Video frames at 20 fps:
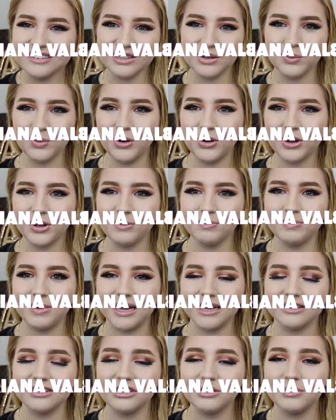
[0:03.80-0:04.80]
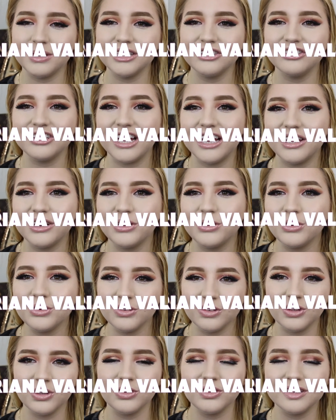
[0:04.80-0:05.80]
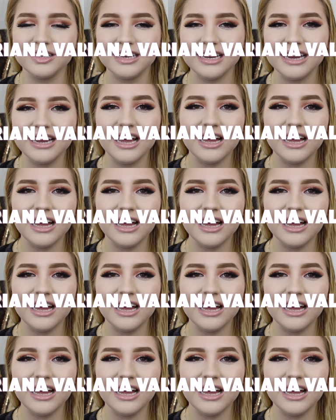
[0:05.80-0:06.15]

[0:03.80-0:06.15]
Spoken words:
and welcome back to my channel. So today